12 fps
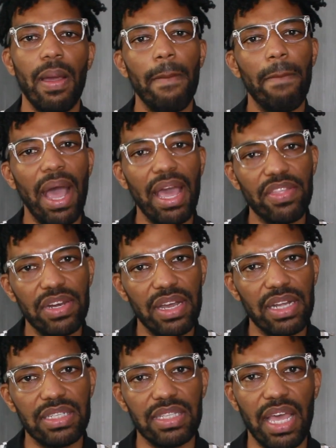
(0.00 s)
Buy the
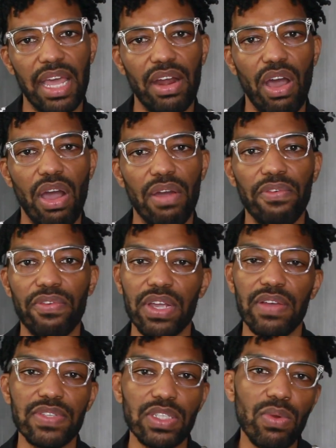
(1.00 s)
nuts that are
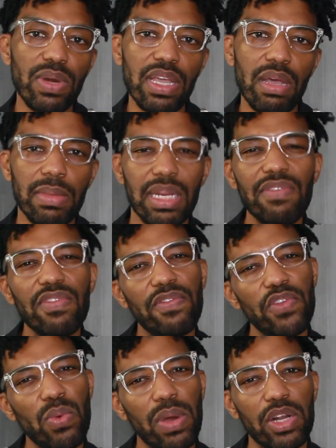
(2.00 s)
free of sodium, and even
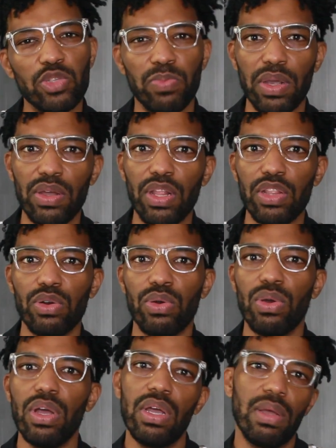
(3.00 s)
if you want to sprinkle a little